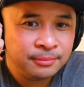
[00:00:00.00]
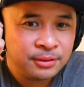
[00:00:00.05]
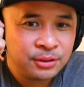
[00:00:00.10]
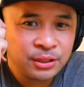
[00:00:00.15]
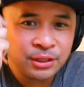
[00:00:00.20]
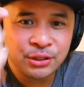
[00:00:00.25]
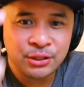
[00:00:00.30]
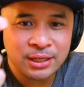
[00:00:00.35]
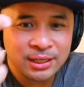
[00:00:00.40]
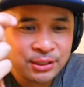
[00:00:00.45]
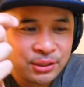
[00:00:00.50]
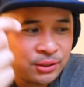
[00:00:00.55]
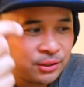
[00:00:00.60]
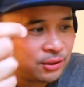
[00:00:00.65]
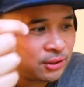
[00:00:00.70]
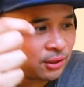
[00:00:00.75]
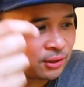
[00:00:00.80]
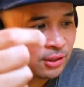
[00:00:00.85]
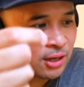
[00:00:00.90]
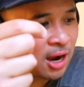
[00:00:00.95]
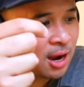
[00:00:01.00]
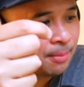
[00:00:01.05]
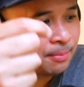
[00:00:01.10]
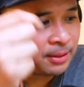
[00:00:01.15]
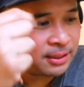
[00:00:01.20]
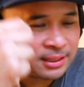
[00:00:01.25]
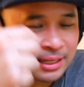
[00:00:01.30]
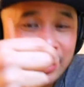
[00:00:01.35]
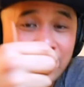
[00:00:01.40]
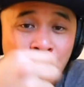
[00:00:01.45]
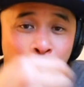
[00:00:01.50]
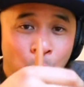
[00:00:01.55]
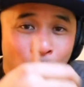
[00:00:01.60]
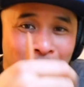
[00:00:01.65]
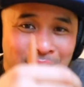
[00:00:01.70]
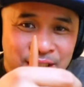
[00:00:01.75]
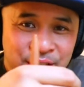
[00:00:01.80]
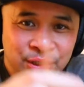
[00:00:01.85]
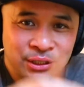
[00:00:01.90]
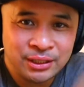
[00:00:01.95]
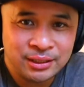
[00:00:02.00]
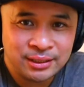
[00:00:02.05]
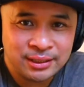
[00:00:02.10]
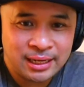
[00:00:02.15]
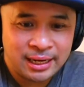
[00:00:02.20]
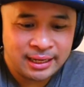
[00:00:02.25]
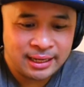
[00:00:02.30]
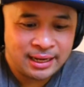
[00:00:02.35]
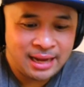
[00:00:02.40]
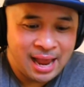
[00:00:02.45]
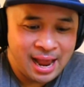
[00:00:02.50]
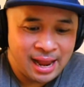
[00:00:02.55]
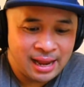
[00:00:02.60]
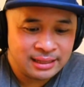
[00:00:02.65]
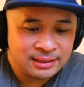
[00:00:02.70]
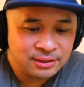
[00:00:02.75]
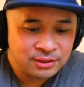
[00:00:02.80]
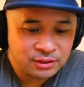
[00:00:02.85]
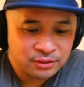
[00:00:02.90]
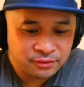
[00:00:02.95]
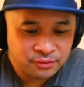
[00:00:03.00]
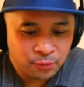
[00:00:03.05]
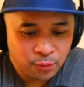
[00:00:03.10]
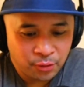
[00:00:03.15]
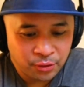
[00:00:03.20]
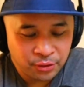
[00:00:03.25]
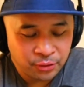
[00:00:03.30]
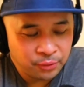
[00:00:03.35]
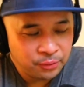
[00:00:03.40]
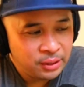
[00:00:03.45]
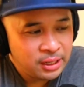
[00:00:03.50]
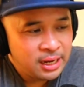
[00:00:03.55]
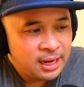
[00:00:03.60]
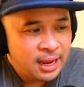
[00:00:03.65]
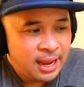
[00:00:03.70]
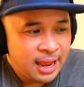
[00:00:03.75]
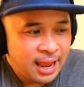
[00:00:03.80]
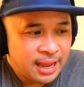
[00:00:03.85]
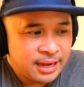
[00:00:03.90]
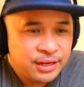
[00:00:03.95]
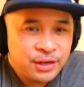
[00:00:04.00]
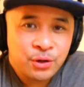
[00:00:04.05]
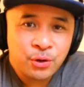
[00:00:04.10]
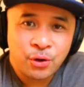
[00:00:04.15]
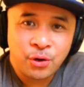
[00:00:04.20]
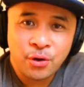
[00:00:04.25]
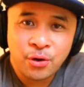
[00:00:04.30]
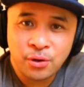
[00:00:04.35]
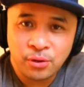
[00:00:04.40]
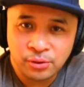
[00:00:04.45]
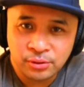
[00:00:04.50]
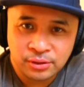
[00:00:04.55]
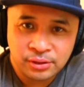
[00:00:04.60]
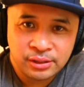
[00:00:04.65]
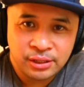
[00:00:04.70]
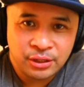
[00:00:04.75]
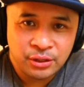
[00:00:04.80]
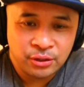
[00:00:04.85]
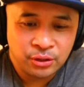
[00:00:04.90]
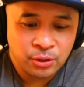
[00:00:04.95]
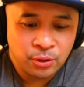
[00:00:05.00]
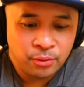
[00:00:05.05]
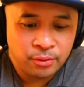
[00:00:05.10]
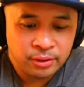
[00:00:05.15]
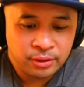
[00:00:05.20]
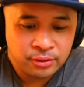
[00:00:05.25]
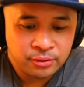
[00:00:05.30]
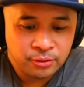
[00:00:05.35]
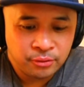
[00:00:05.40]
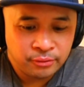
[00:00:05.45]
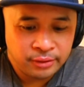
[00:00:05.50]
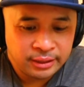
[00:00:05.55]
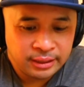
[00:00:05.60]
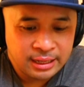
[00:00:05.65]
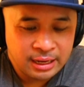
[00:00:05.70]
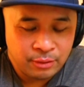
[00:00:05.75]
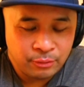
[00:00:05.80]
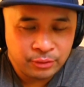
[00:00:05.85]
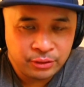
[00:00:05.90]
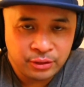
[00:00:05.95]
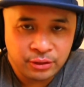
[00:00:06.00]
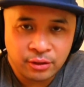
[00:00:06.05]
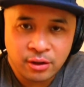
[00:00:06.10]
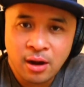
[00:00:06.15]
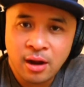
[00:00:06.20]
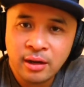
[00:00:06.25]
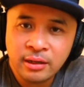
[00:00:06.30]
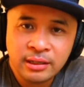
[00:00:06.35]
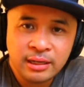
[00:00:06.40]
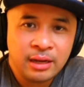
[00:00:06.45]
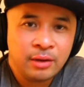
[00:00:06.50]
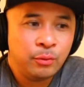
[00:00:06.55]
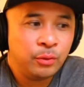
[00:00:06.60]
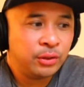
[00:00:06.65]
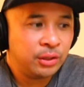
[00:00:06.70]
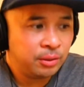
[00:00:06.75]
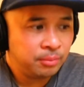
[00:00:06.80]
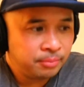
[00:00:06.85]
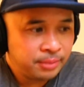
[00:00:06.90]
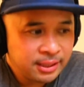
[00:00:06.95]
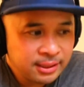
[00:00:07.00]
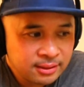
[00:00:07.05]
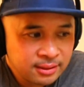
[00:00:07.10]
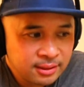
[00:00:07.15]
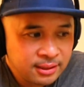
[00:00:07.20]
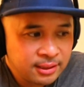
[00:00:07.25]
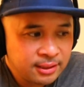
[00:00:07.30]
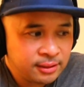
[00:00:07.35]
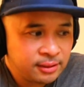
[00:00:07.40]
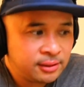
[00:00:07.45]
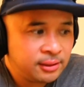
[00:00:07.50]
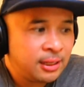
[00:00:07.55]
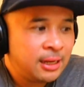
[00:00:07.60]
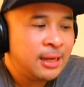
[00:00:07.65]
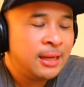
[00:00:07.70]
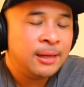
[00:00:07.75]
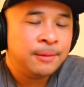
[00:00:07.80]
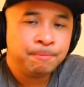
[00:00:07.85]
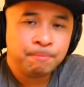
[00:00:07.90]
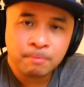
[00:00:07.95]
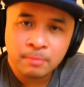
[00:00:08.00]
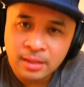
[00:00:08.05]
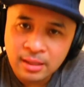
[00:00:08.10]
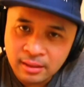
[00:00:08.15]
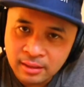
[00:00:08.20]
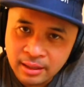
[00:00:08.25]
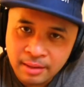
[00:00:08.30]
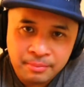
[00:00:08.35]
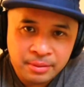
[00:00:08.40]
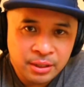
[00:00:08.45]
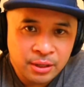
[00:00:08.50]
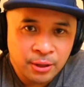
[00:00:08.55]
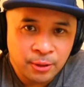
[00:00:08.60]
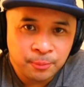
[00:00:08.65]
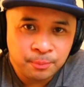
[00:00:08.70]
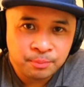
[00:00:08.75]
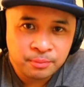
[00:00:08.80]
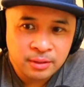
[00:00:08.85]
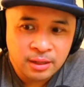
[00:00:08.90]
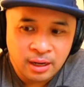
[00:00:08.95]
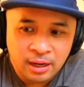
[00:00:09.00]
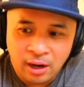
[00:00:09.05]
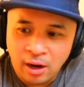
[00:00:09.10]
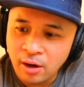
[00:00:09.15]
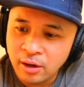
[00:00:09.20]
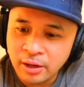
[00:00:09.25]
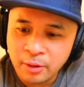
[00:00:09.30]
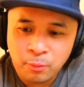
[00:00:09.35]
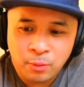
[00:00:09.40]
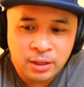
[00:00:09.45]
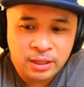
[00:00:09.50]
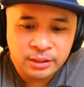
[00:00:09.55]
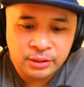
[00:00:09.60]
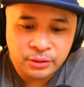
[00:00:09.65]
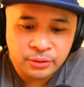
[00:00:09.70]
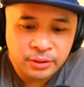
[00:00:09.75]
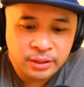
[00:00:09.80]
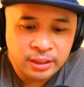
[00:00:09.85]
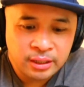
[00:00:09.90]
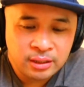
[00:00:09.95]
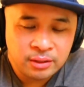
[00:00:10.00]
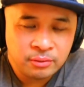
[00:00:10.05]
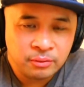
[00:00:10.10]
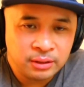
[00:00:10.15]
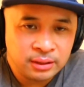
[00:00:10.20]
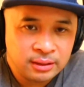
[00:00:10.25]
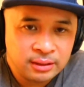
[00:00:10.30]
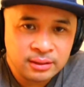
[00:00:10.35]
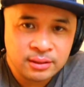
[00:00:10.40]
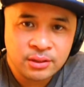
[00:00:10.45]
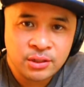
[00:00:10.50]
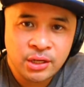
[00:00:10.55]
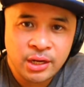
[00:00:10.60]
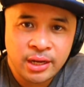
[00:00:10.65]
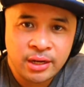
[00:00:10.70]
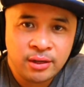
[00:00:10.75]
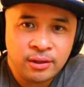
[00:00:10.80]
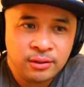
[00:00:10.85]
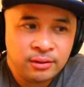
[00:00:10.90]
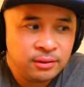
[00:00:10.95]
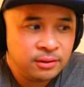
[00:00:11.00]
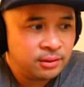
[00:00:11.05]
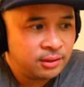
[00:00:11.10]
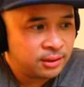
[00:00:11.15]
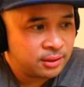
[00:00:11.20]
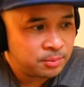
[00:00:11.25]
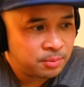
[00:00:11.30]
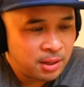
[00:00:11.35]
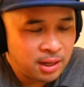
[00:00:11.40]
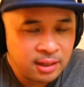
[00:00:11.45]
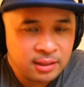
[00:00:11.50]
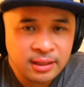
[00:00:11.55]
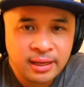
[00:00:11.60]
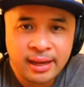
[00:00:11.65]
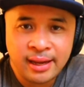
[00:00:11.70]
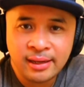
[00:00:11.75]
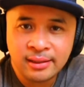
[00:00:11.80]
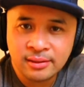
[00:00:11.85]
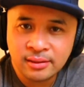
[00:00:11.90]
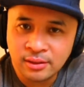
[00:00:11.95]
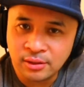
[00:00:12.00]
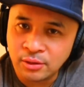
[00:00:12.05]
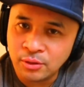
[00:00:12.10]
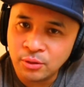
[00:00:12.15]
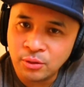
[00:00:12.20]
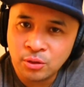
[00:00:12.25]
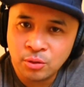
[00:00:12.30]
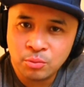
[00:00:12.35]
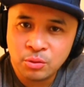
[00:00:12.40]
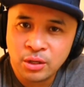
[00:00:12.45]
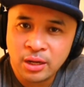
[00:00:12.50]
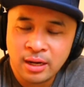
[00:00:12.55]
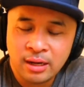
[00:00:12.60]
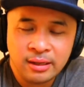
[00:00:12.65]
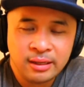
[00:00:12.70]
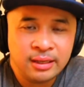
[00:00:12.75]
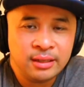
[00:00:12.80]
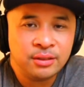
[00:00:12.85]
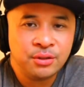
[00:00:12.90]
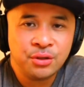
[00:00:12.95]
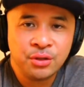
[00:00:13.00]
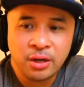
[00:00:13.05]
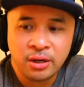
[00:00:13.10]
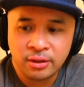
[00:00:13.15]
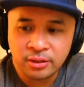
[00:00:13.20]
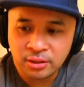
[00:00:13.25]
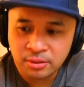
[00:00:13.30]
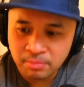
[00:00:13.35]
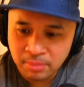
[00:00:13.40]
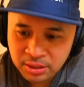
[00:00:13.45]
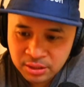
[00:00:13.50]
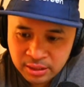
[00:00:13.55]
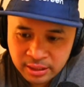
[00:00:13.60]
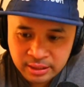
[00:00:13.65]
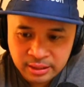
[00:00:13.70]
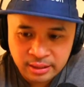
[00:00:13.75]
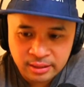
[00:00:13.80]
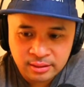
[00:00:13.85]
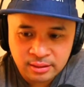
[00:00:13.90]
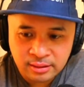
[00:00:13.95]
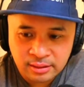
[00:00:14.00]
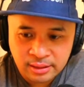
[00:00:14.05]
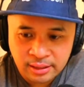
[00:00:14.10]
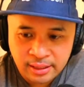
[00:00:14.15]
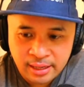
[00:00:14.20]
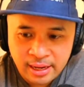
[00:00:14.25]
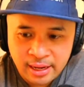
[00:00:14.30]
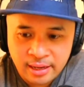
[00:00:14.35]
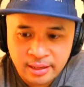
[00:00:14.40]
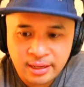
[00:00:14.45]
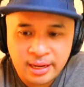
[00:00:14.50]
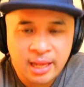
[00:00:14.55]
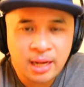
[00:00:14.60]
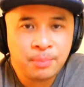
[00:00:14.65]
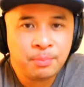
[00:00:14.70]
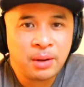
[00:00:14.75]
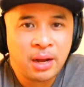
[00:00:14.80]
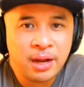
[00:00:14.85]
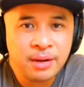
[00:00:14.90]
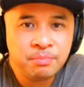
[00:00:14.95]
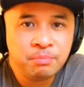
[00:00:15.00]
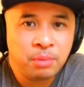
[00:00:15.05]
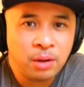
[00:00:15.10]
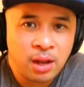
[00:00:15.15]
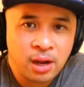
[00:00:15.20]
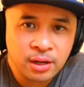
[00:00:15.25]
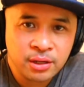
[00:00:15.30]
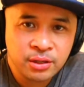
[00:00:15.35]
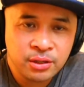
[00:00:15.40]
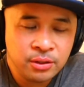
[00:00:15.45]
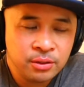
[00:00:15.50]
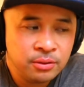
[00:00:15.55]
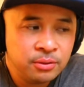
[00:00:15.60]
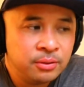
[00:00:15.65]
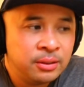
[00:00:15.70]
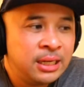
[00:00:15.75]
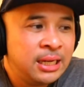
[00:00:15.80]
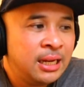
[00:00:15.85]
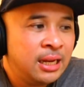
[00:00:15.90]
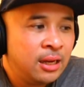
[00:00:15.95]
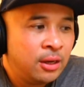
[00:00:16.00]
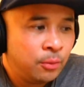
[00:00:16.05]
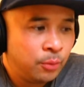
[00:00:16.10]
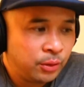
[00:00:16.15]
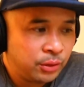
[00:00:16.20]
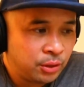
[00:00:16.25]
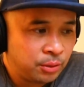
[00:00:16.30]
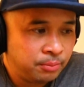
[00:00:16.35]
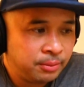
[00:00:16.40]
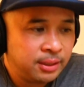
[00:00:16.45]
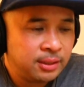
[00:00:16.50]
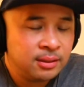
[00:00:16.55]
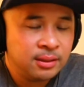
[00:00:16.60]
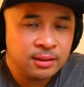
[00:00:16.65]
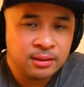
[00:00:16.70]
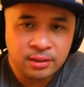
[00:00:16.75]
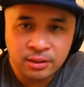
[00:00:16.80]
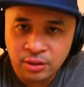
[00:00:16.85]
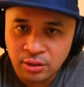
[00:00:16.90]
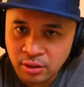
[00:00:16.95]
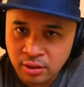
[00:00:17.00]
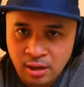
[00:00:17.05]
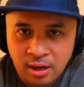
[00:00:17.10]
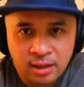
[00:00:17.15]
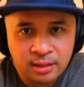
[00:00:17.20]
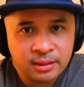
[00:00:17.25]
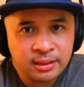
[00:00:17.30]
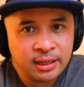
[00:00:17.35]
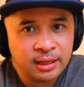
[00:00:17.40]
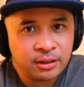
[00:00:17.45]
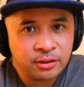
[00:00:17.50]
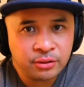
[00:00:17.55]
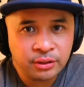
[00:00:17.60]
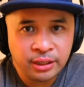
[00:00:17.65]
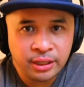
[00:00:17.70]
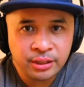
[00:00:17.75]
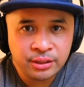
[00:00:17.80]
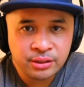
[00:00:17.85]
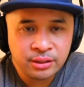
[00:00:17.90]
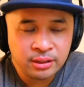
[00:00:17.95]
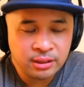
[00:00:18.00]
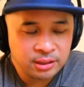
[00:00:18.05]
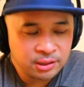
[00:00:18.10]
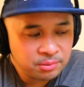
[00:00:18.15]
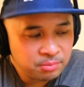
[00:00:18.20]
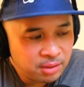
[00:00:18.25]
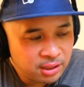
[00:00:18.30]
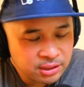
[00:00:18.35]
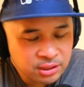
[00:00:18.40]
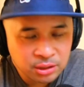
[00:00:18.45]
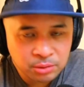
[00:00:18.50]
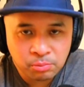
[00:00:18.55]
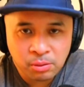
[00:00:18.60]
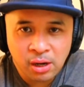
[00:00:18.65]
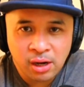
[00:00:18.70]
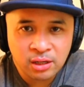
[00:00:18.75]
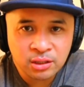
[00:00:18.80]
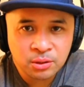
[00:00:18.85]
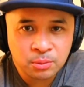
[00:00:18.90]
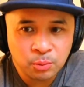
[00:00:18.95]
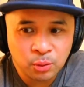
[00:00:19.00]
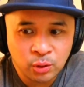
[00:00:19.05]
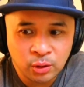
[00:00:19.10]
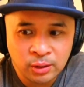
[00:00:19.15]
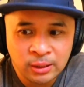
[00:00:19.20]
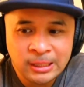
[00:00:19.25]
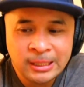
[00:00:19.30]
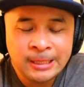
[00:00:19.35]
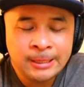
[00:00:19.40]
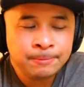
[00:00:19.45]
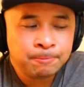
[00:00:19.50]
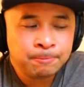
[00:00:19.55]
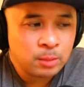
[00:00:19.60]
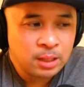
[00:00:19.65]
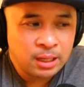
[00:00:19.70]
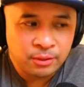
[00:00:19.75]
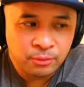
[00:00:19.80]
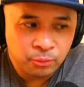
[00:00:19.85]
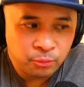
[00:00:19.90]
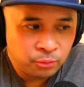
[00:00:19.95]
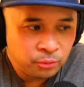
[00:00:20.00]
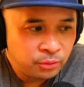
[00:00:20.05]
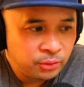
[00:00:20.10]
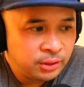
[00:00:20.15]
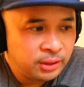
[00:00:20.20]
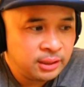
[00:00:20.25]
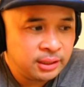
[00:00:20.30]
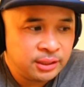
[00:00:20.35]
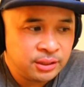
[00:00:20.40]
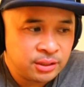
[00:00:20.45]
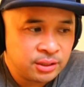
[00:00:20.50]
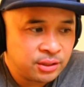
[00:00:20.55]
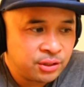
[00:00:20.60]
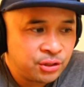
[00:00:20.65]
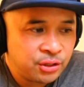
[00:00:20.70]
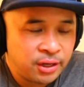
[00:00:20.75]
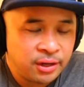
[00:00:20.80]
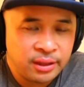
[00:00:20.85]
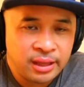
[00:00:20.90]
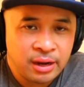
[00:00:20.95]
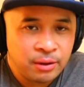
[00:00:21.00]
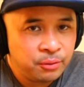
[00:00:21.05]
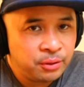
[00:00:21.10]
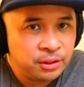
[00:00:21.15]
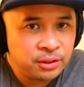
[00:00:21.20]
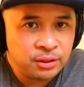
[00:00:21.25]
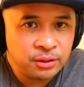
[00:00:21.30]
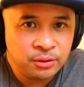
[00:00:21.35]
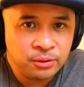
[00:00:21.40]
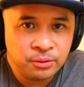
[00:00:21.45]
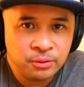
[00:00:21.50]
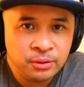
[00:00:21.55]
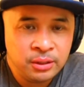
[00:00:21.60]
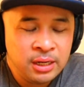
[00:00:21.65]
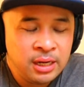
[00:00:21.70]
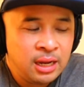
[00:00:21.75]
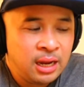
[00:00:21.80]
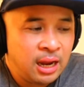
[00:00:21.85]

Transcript: suggestions on topics, any questions that I can answer for you, any hurdles that you're going through right now with your content, with your business, let me know. All I want to do here with this channel, this podcast, this YouTube channel is share as much ideas as I can, help unblock you with your business and your content creation as much as possible, and really just share that with you.